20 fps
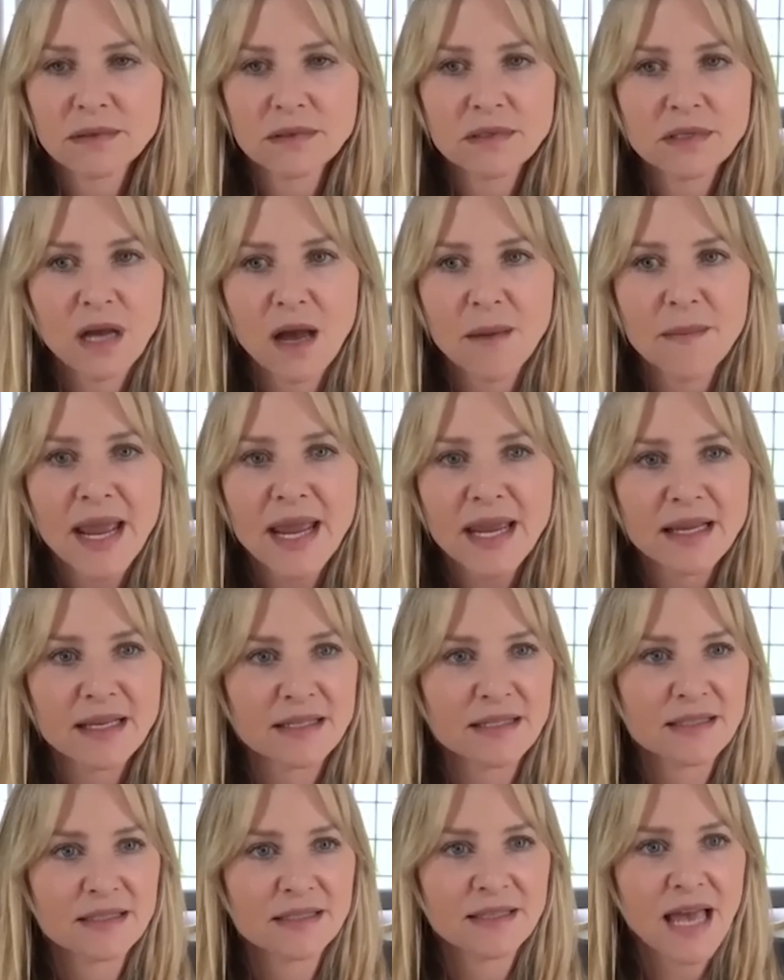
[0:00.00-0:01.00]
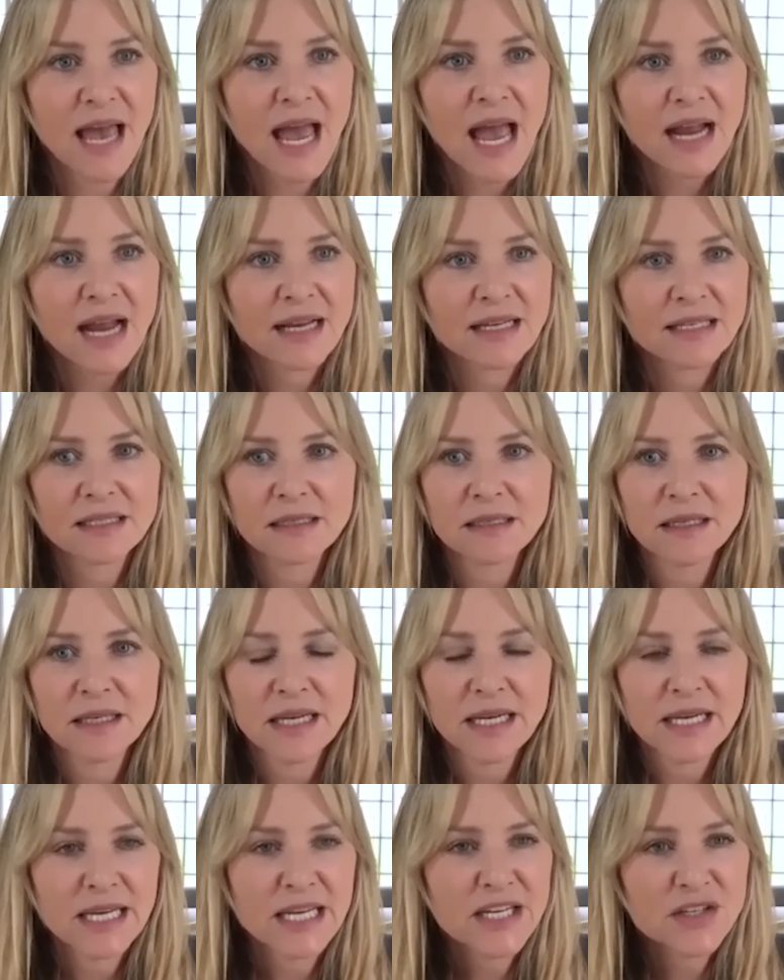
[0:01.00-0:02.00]
Tom Hanks act.
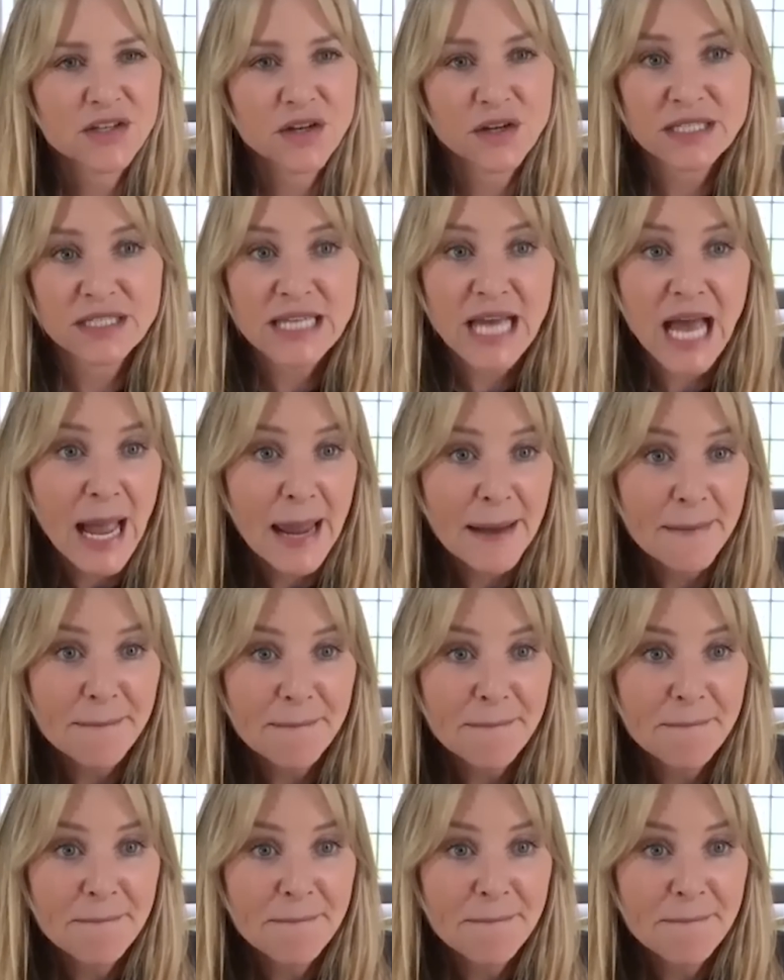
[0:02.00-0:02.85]
He's on time.